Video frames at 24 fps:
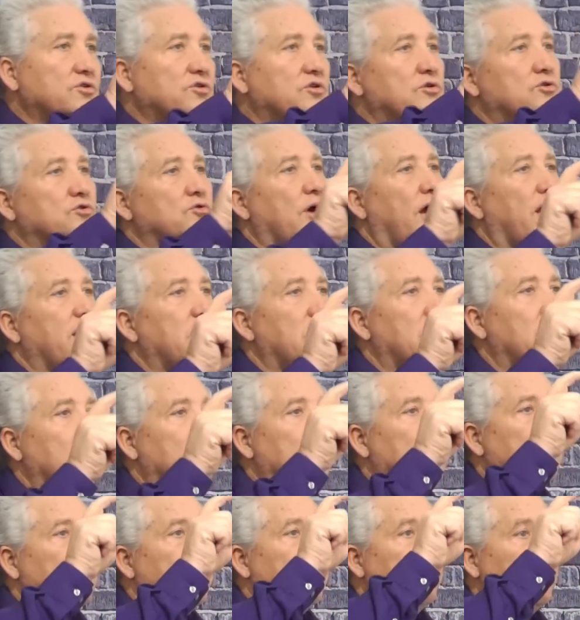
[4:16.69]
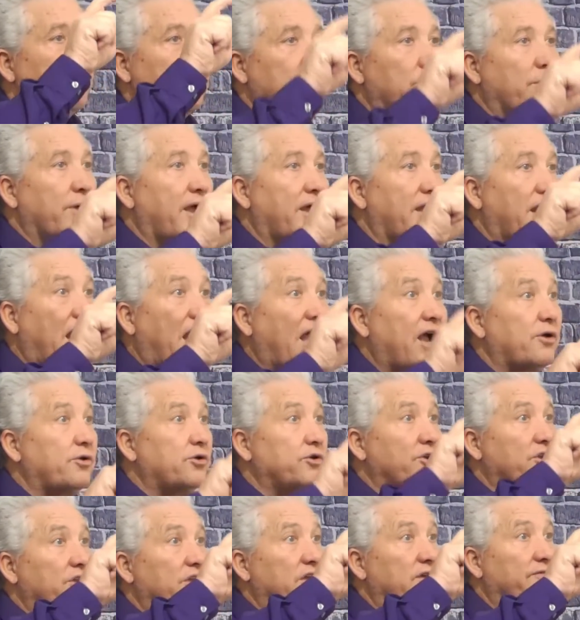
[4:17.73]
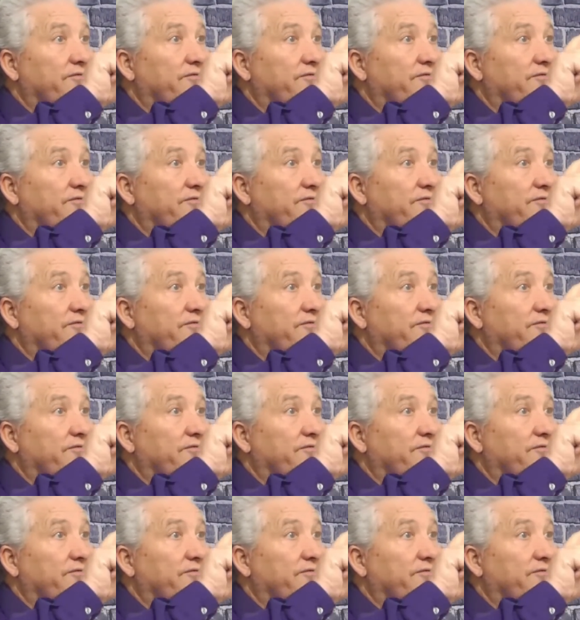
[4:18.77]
to try to figure out how you're going to